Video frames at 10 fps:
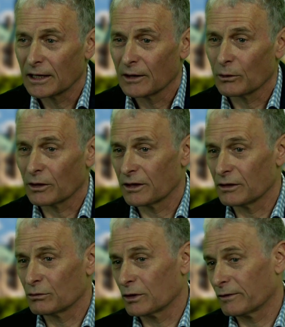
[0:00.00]
with
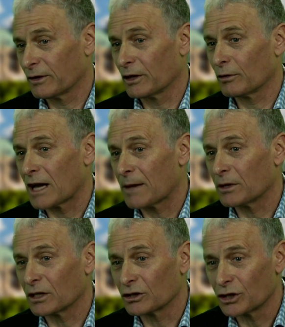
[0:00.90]
these very
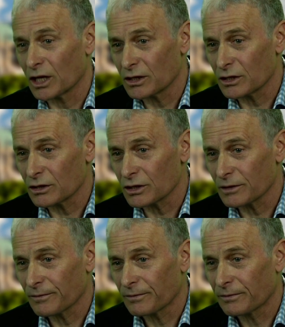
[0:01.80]
rapid exchanges,
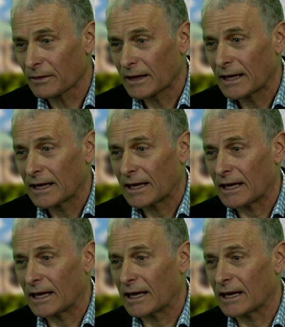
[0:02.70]

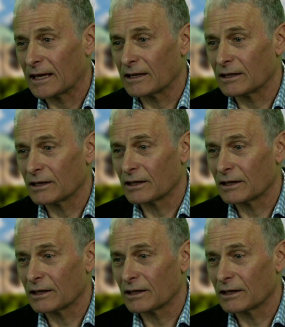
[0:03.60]
and